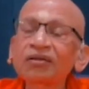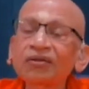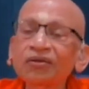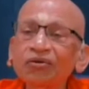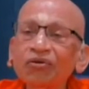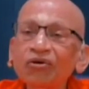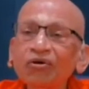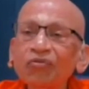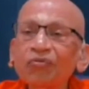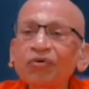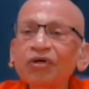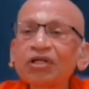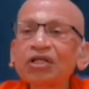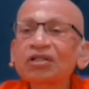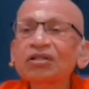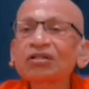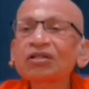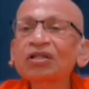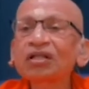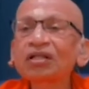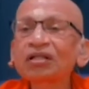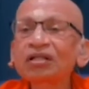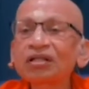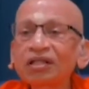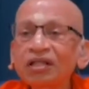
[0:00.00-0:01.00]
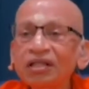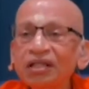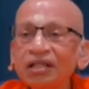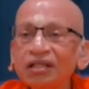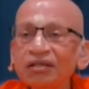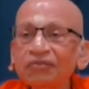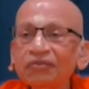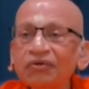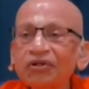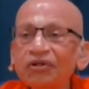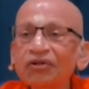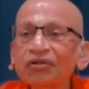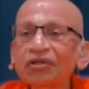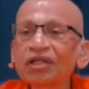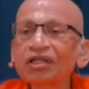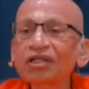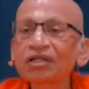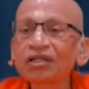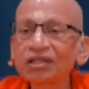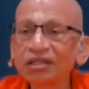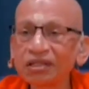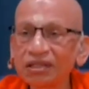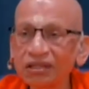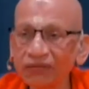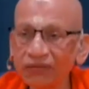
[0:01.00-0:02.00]
no personal need because they
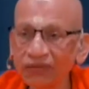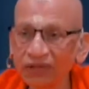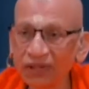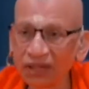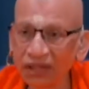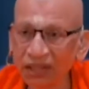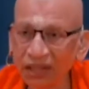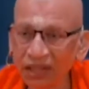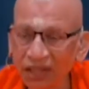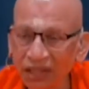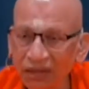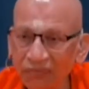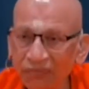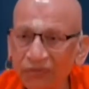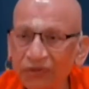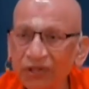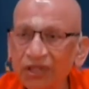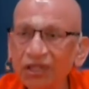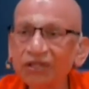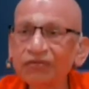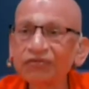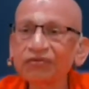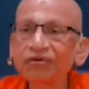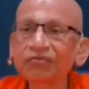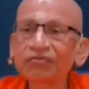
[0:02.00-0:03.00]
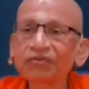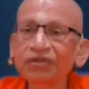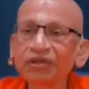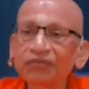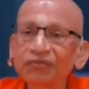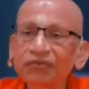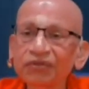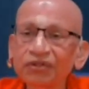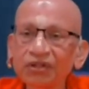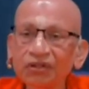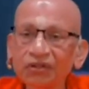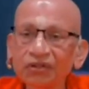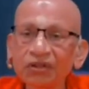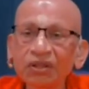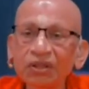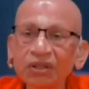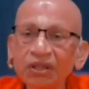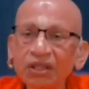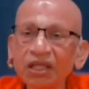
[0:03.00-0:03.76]
discovered that happiness from themselves.